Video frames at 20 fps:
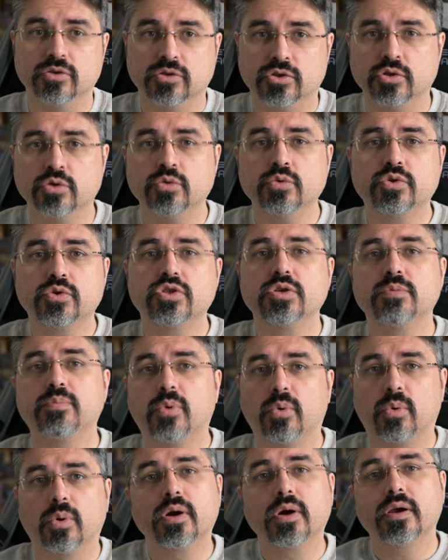Do
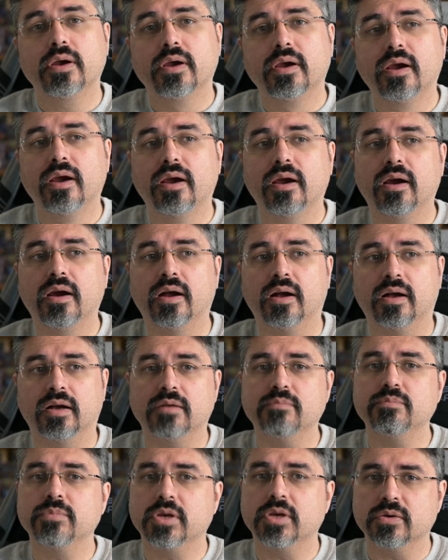support
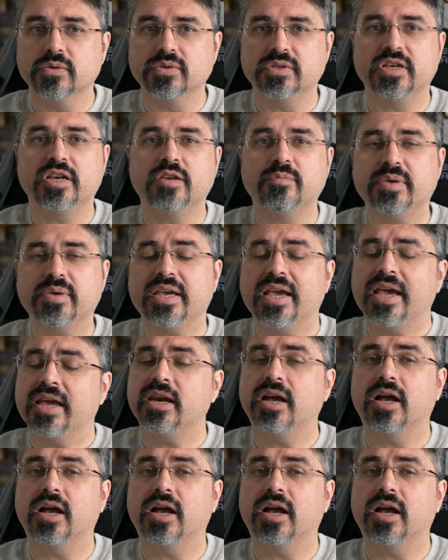ZNB and